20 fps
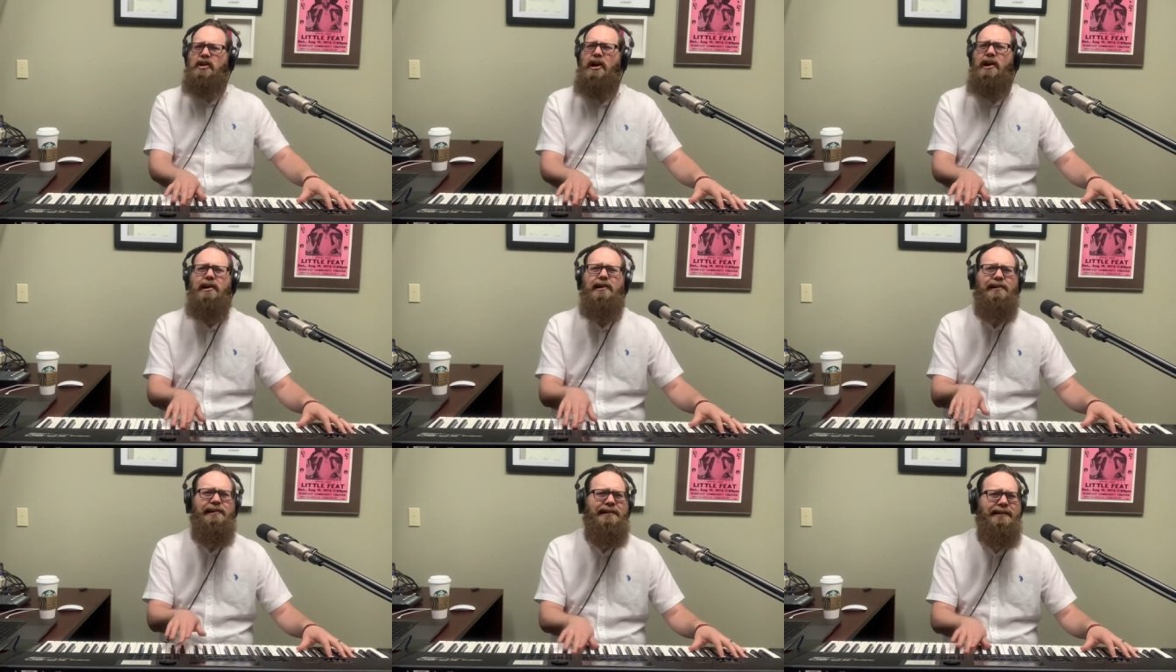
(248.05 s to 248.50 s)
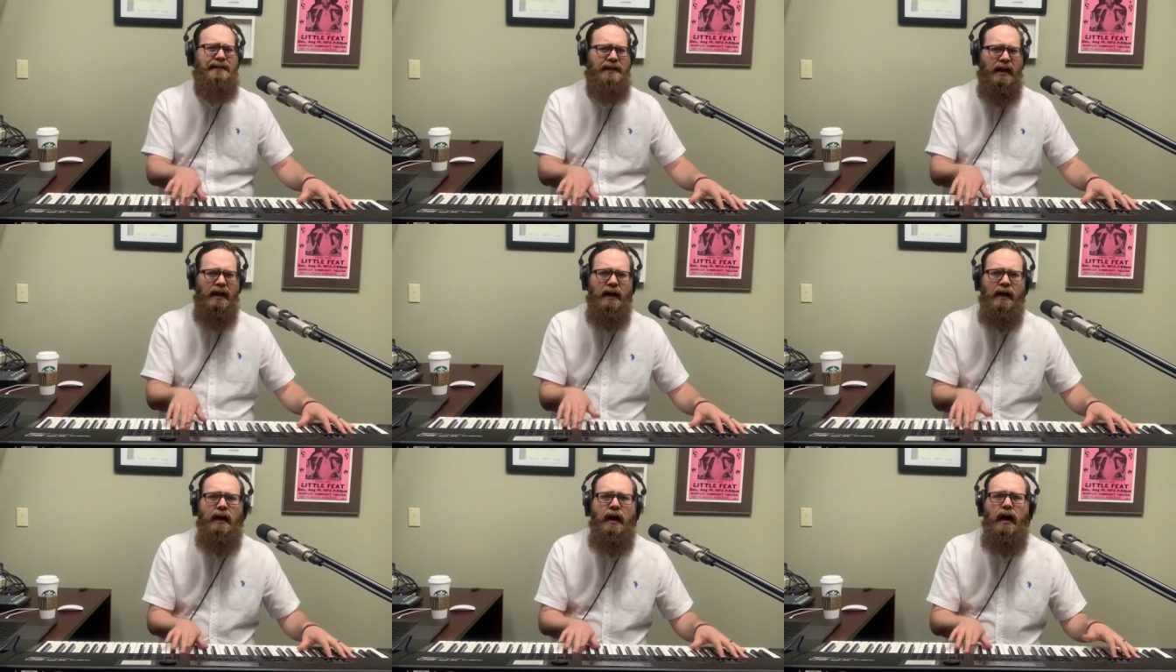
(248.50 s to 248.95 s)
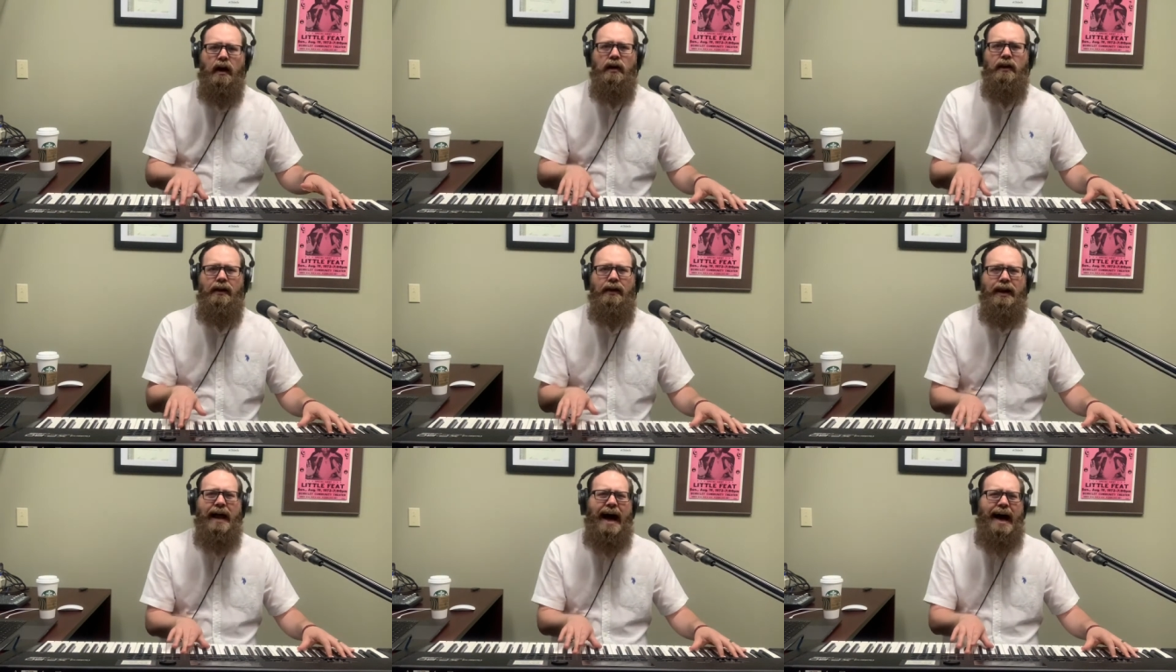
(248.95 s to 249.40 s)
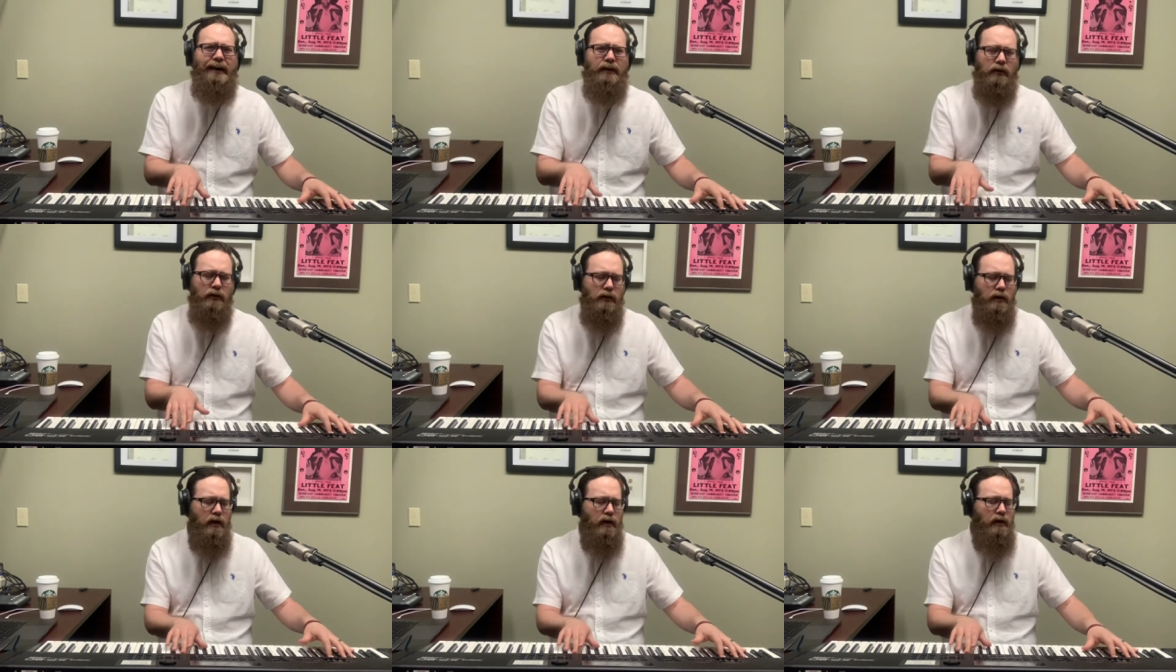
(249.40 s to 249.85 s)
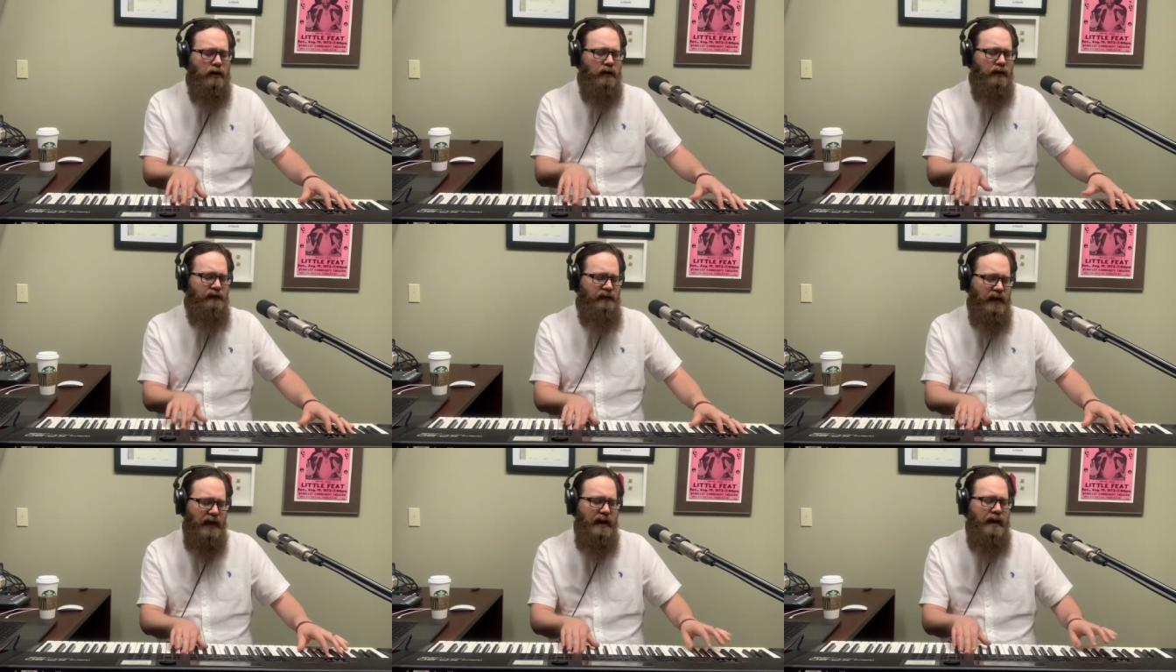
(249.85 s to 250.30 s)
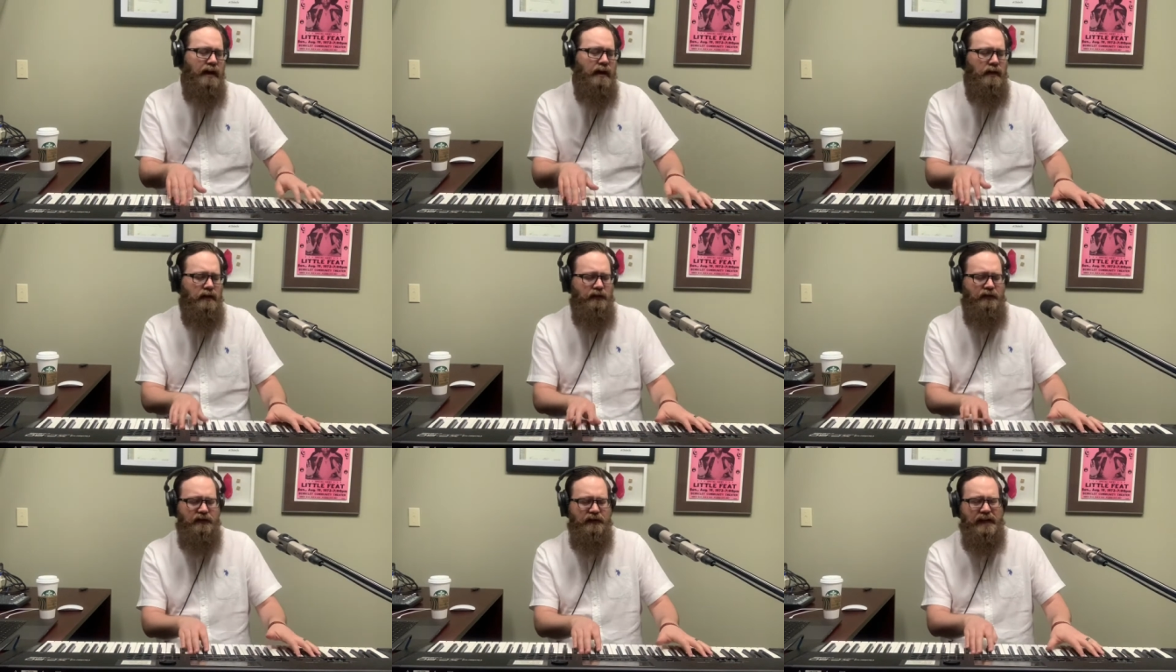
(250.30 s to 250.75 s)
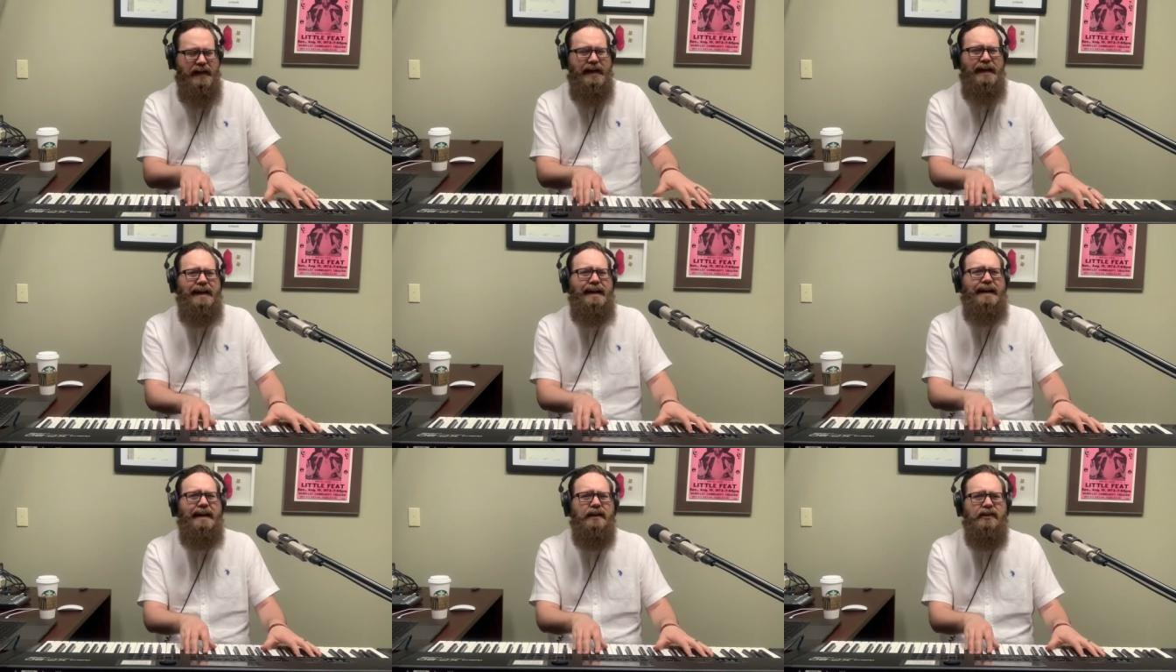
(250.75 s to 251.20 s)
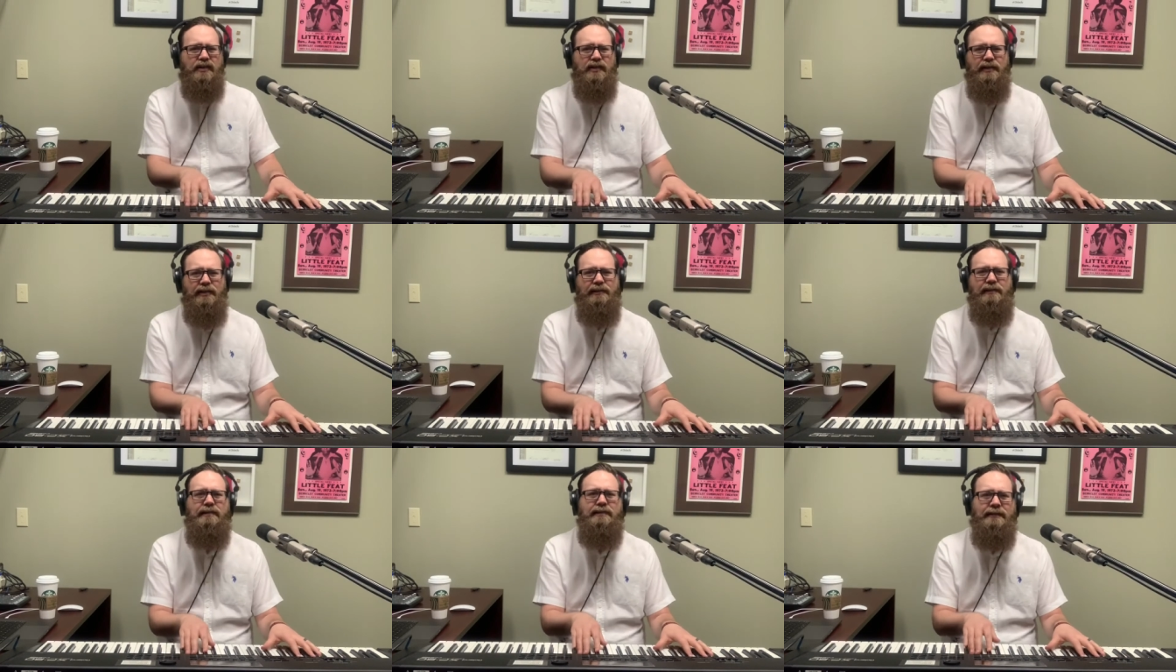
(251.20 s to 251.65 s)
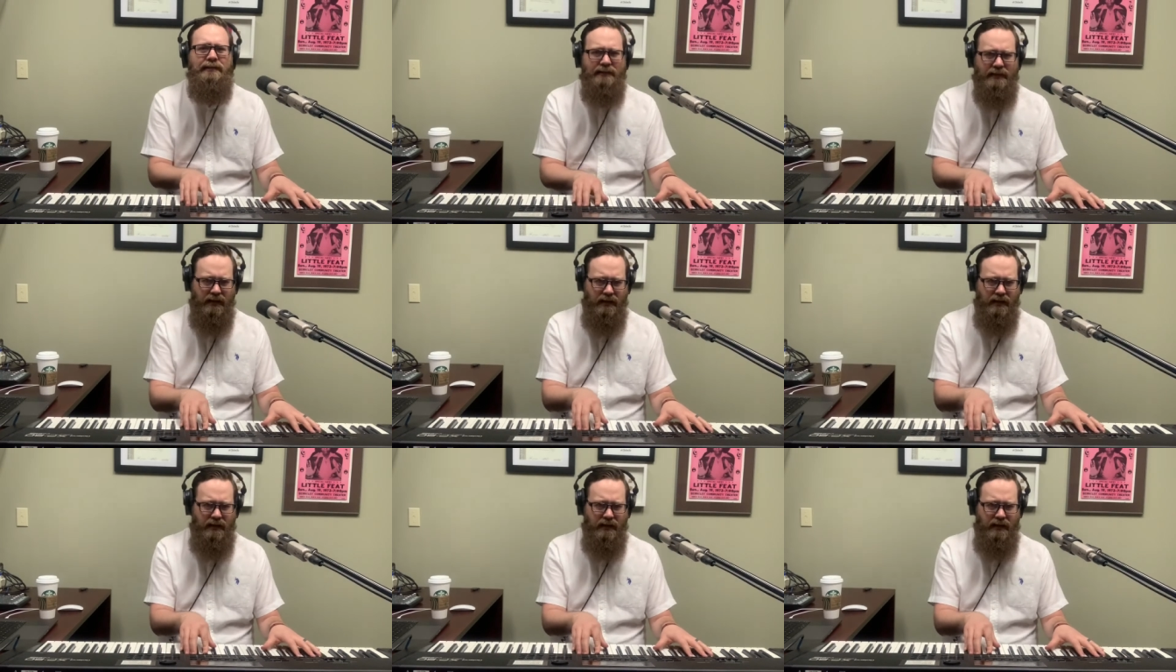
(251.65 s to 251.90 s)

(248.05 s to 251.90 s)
a lot of love and affection,